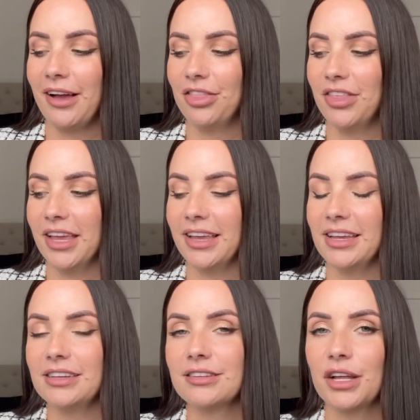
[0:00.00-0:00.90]
I think
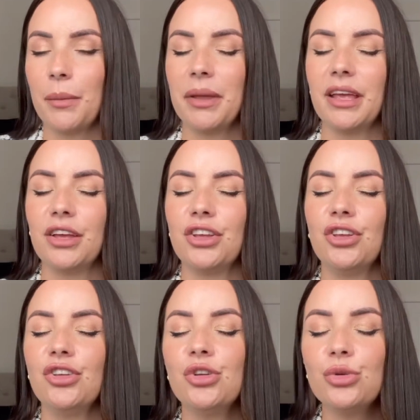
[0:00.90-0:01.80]
it is going to be a
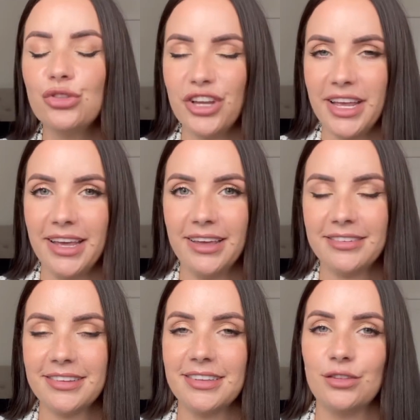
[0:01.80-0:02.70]
huge
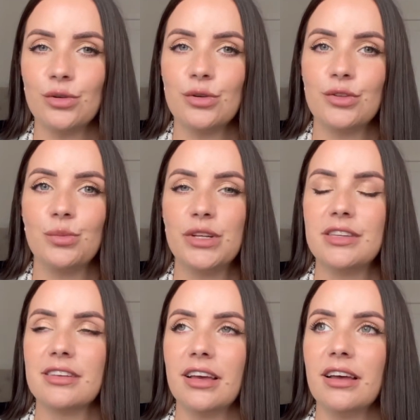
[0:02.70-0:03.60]
hit this autumn
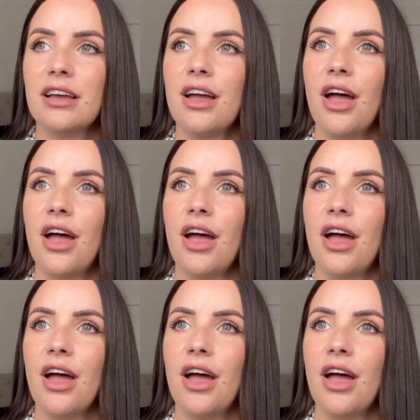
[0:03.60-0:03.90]
winter.